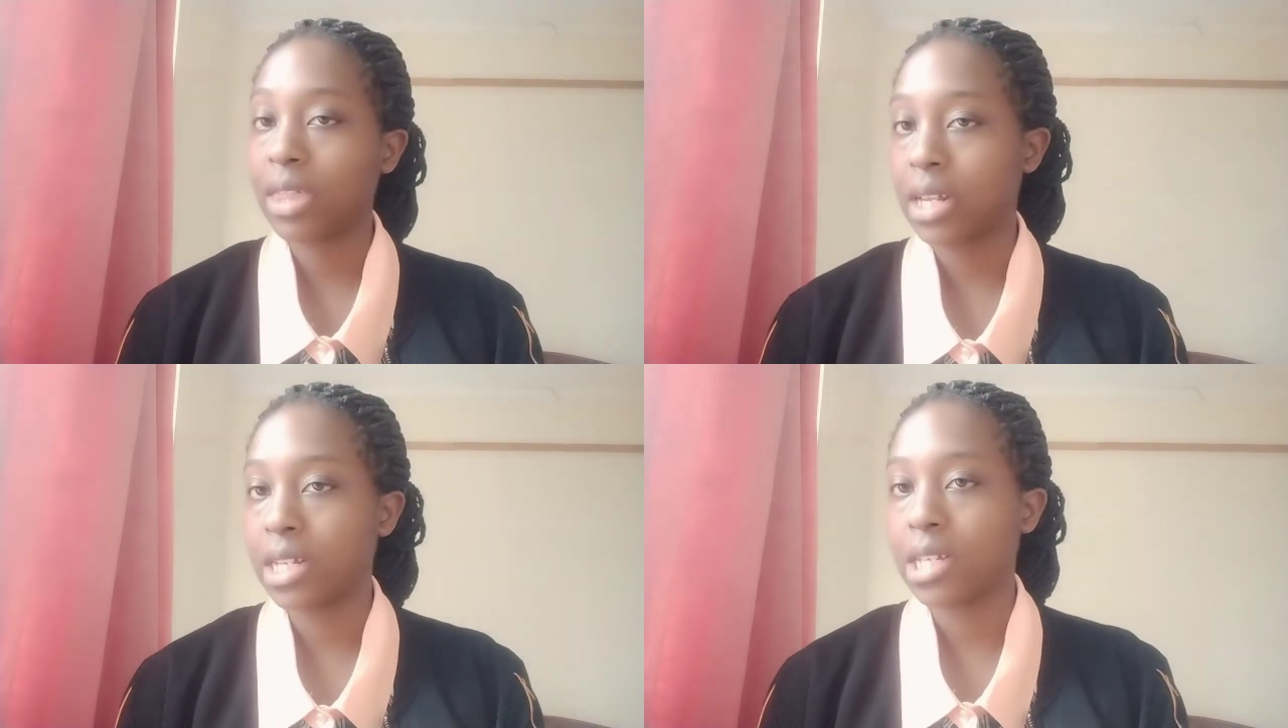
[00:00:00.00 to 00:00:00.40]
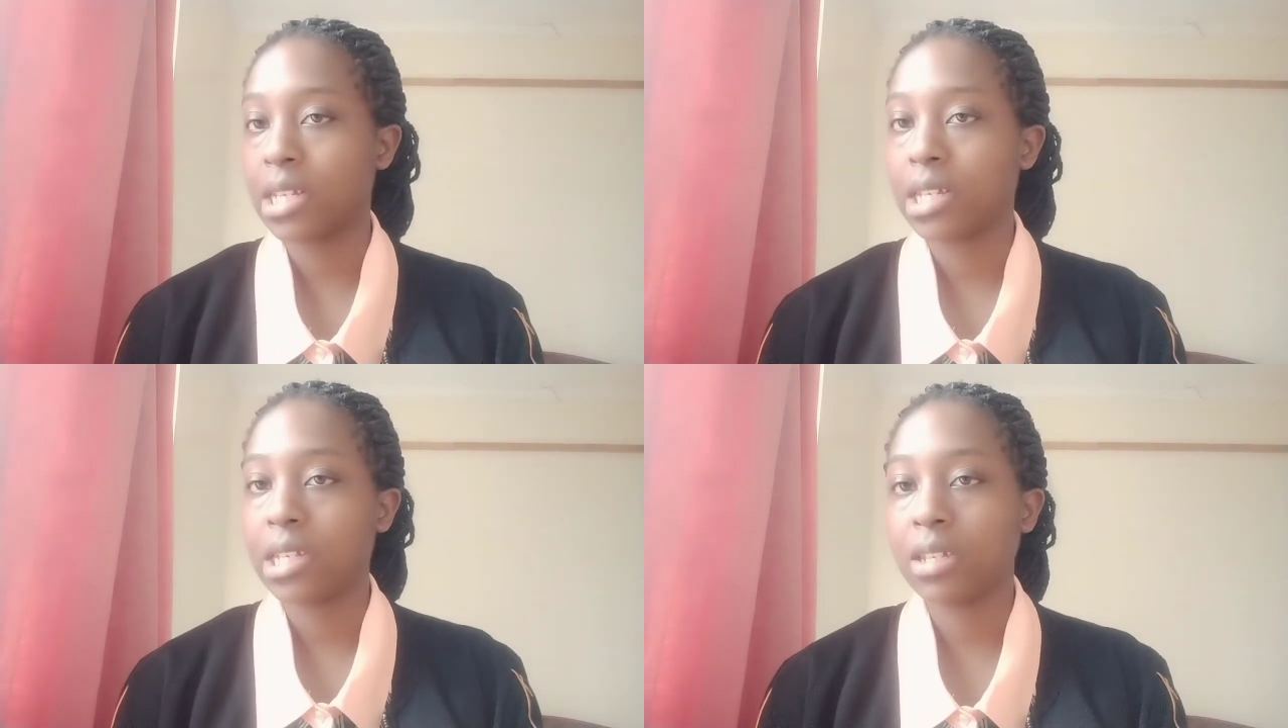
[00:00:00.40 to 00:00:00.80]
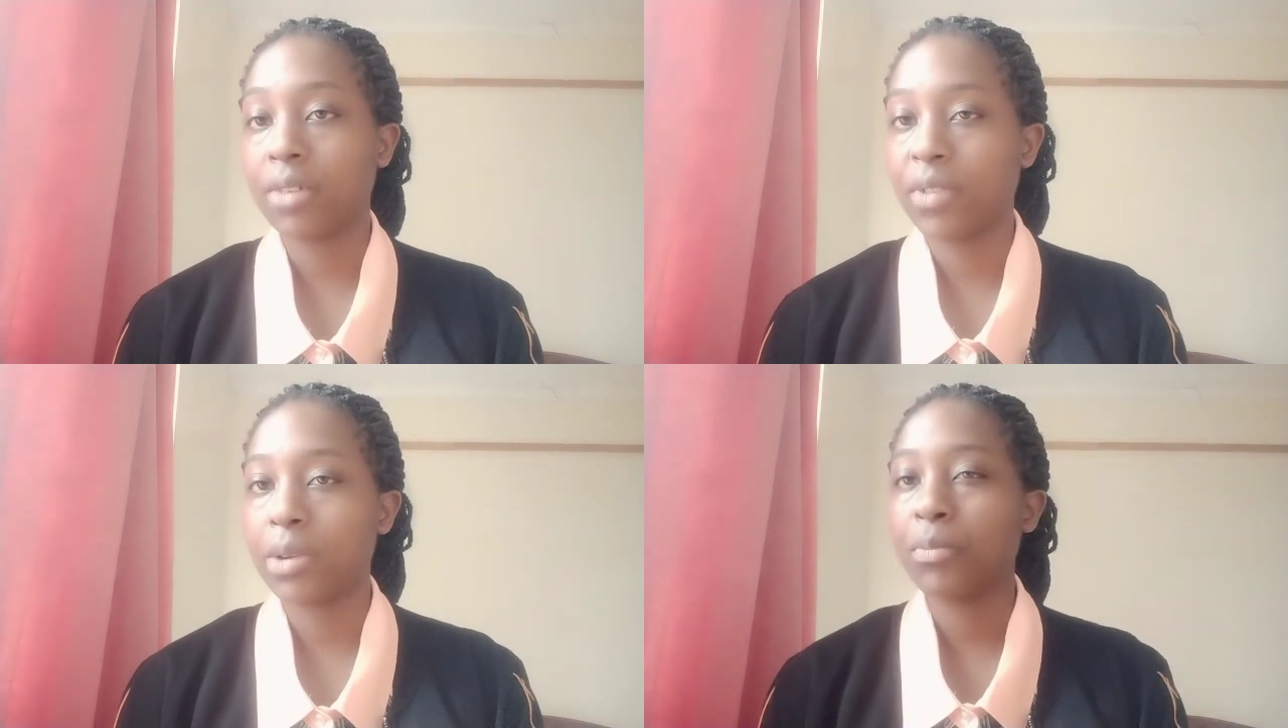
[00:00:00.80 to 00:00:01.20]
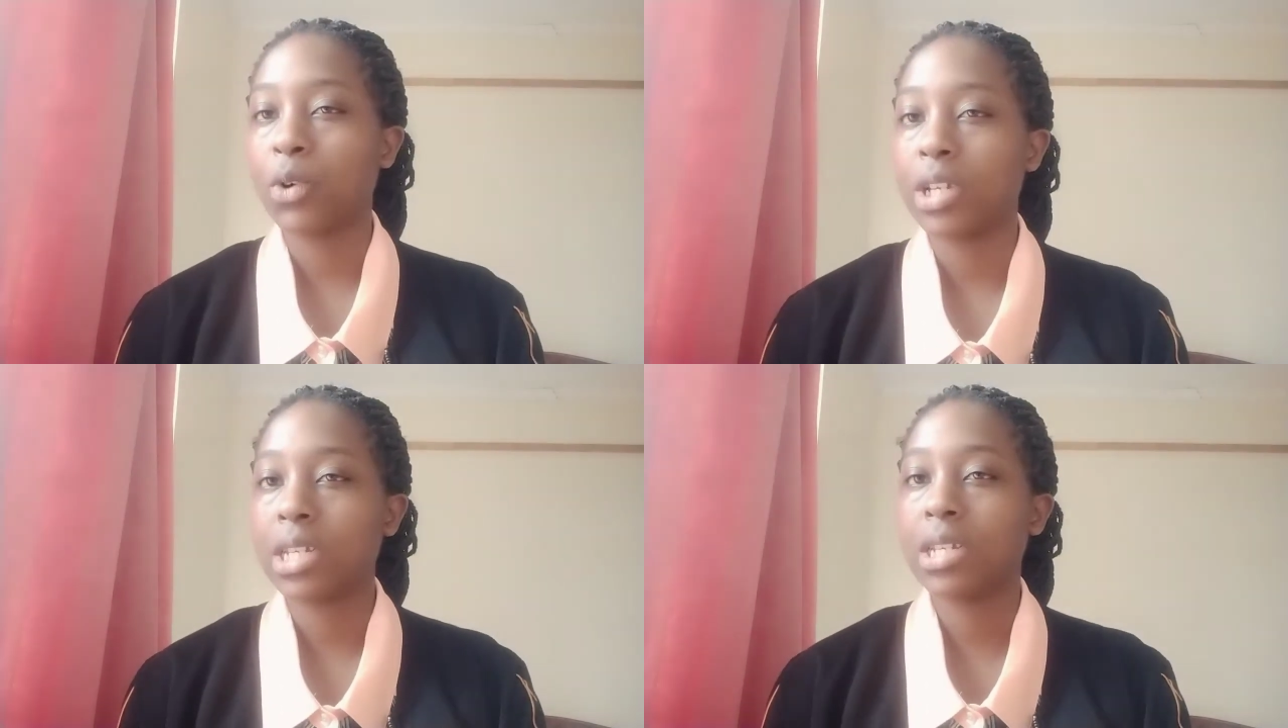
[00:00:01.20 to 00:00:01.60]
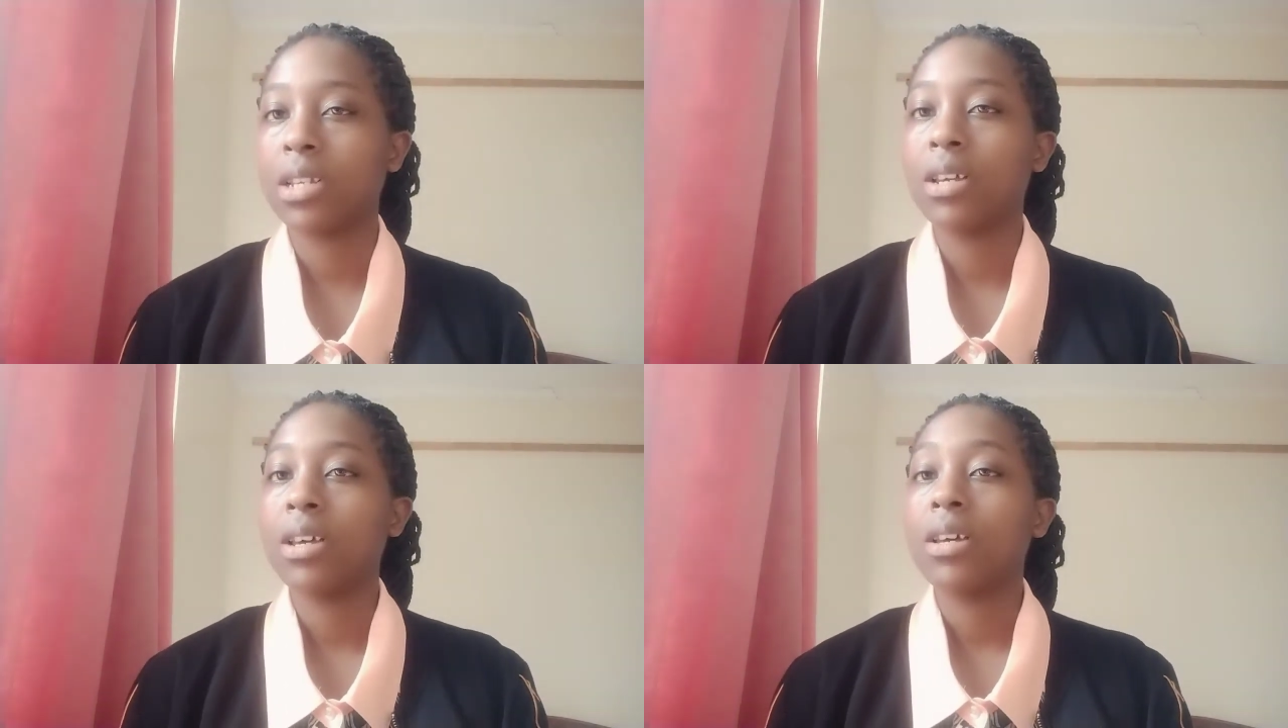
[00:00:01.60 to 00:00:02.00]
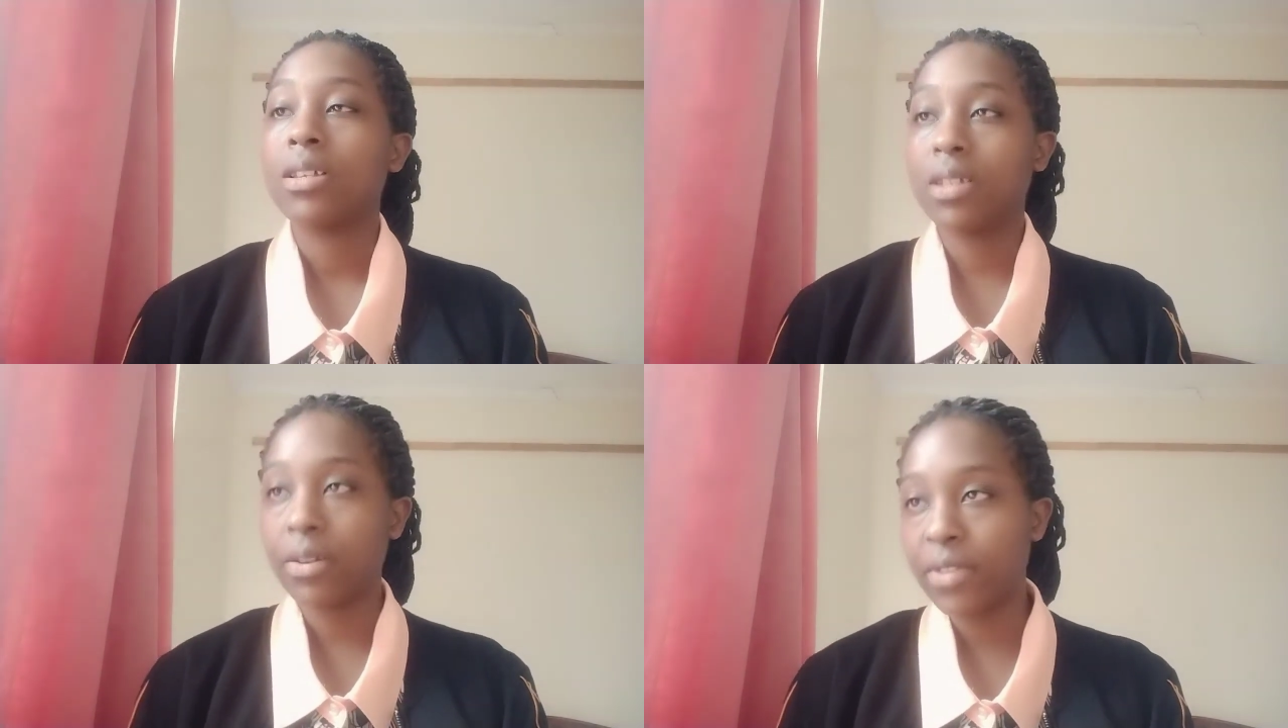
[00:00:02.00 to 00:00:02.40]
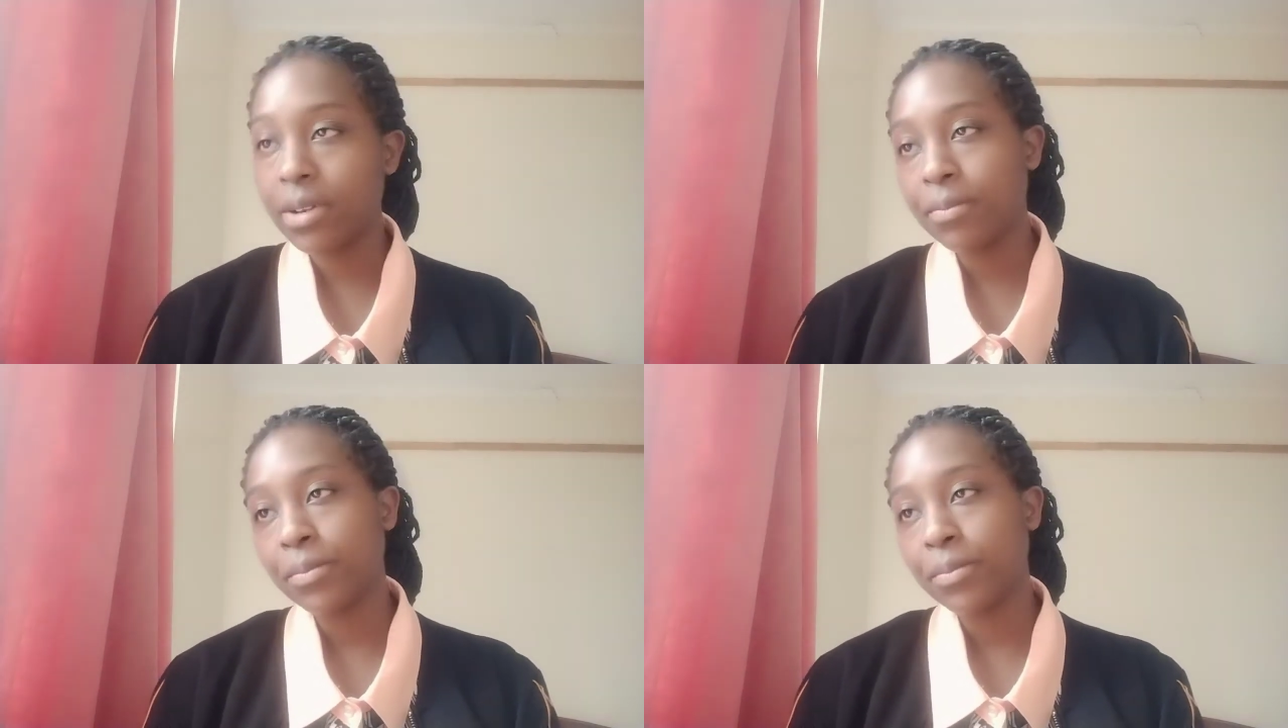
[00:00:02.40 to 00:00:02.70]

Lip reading: 37.7.